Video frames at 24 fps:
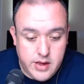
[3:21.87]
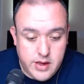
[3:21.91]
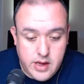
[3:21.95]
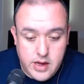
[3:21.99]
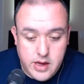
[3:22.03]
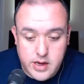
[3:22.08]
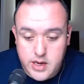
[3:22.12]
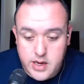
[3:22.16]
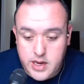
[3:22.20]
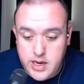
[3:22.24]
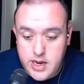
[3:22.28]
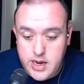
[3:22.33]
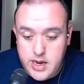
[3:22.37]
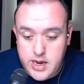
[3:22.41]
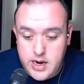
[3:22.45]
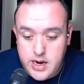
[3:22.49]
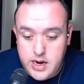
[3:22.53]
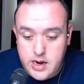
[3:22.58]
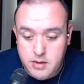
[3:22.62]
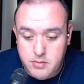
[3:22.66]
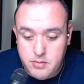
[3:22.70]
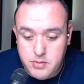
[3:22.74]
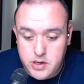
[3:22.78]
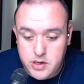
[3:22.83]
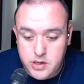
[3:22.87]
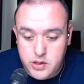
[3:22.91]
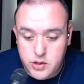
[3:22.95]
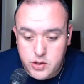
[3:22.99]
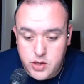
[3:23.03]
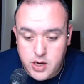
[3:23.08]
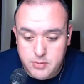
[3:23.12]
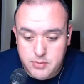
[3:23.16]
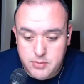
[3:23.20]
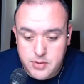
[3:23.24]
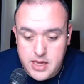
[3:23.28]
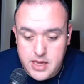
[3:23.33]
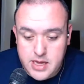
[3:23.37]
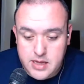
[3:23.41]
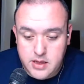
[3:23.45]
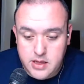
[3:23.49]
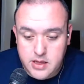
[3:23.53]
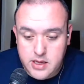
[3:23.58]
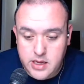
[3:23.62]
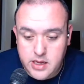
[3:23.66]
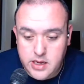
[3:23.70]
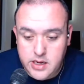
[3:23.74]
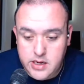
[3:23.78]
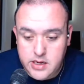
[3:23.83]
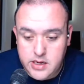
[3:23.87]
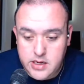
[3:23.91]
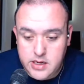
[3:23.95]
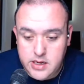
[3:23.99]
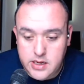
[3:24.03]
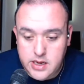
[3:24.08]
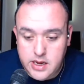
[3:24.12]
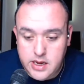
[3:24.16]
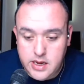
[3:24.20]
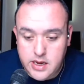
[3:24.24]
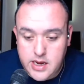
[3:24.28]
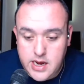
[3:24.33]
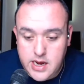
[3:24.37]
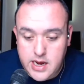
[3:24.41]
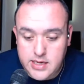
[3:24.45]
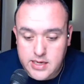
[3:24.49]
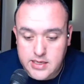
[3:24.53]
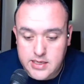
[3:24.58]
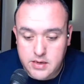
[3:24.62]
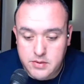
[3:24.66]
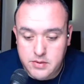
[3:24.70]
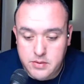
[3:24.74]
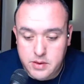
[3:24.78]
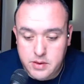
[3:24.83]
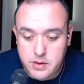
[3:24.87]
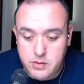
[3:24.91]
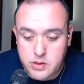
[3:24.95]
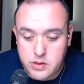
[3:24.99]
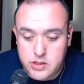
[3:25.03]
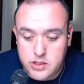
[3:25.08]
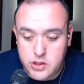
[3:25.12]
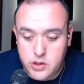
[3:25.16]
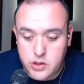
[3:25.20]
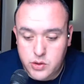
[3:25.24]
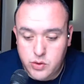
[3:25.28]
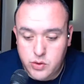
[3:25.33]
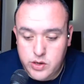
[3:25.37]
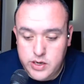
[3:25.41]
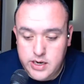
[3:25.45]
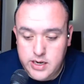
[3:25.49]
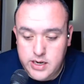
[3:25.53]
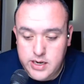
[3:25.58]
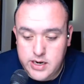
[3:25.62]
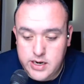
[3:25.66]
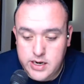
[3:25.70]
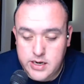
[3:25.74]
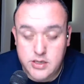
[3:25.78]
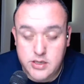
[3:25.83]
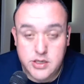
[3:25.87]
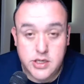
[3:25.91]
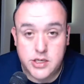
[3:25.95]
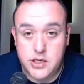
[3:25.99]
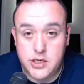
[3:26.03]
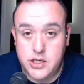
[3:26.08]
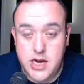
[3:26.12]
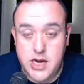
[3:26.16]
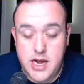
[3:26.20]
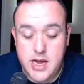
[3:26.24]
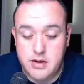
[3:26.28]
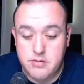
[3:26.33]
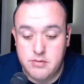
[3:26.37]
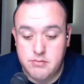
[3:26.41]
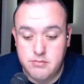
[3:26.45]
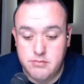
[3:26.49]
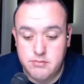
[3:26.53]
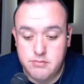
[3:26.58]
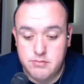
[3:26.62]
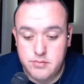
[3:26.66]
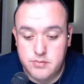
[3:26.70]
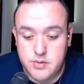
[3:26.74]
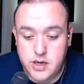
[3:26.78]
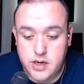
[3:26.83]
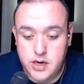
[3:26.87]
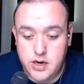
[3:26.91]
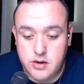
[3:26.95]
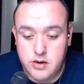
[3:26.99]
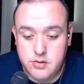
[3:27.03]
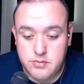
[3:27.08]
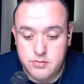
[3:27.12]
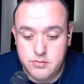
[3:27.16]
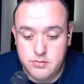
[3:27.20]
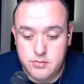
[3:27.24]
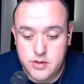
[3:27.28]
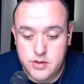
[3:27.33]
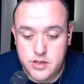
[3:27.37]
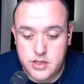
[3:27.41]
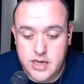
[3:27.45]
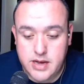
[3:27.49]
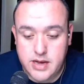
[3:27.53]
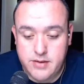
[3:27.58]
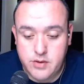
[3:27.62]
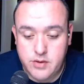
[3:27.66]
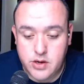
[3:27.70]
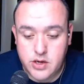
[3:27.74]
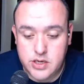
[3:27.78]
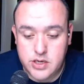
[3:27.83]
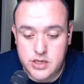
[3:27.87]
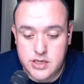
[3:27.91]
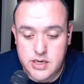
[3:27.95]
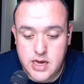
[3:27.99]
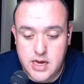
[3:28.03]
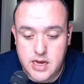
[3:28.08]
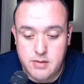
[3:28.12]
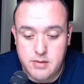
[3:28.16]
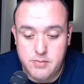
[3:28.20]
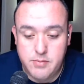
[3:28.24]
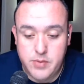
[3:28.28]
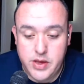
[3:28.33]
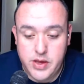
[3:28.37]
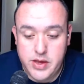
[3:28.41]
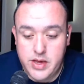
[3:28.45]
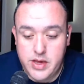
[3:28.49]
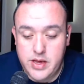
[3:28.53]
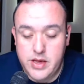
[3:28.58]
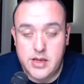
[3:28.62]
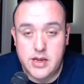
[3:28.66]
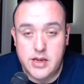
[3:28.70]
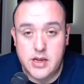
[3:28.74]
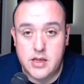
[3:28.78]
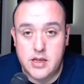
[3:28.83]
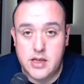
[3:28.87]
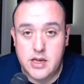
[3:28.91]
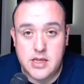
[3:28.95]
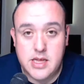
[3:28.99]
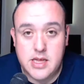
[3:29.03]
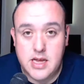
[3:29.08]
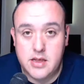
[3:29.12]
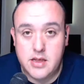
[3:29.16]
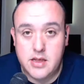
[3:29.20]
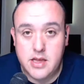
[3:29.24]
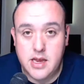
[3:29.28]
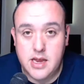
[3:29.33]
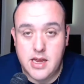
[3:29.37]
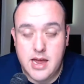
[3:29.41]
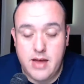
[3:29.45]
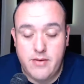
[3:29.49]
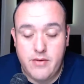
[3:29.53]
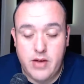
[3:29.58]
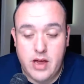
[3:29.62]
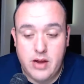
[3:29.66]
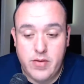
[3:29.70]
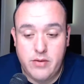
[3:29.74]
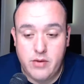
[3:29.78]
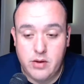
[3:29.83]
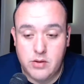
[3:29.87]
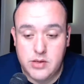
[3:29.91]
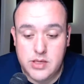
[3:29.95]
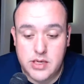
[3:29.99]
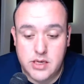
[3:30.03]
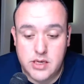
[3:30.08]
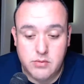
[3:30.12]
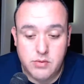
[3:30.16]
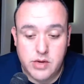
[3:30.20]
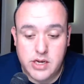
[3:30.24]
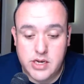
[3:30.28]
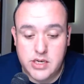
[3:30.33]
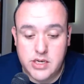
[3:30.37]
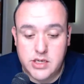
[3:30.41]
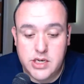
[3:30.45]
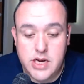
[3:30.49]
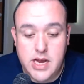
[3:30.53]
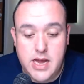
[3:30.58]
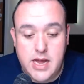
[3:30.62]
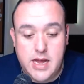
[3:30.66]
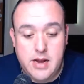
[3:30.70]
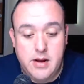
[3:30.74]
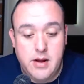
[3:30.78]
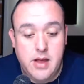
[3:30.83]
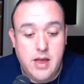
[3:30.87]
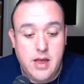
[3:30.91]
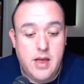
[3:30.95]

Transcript: Again, I'm gonna drop that link in case anybody wants to join in and just chat. You know, just have a good time. Click that link, have headphones in, we can chat